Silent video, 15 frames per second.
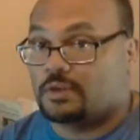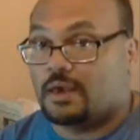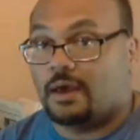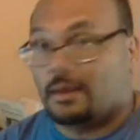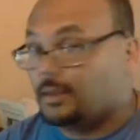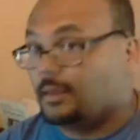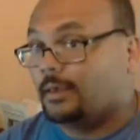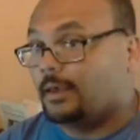
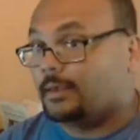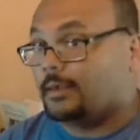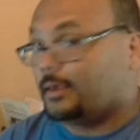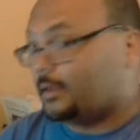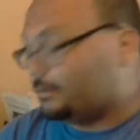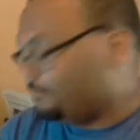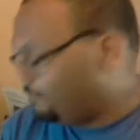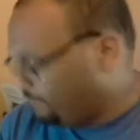Yeah,
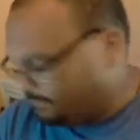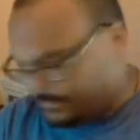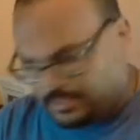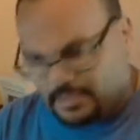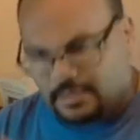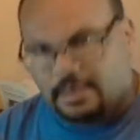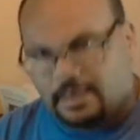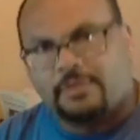again,
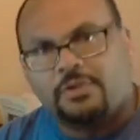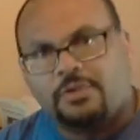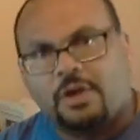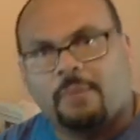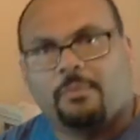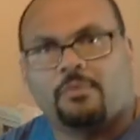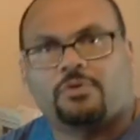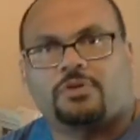the uh,
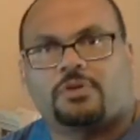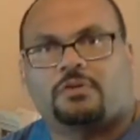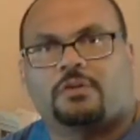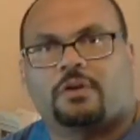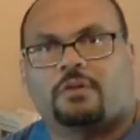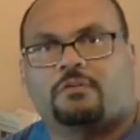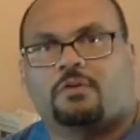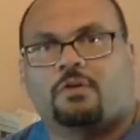numbers just
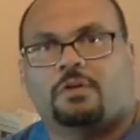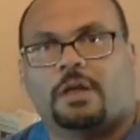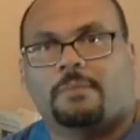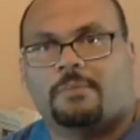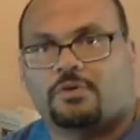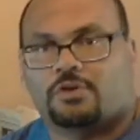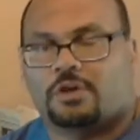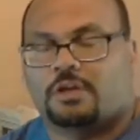took a toll on
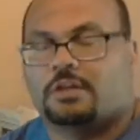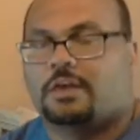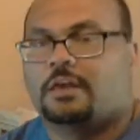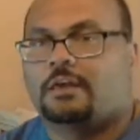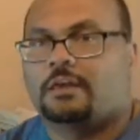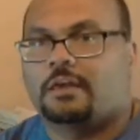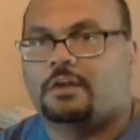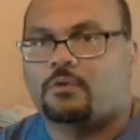Michigan
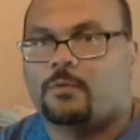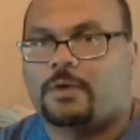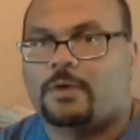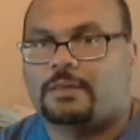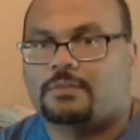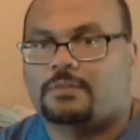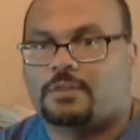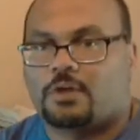
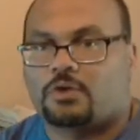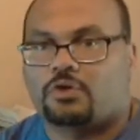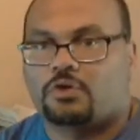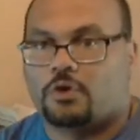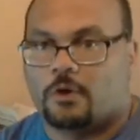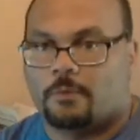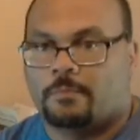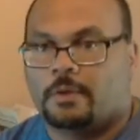entering this
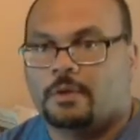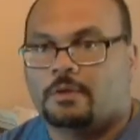year.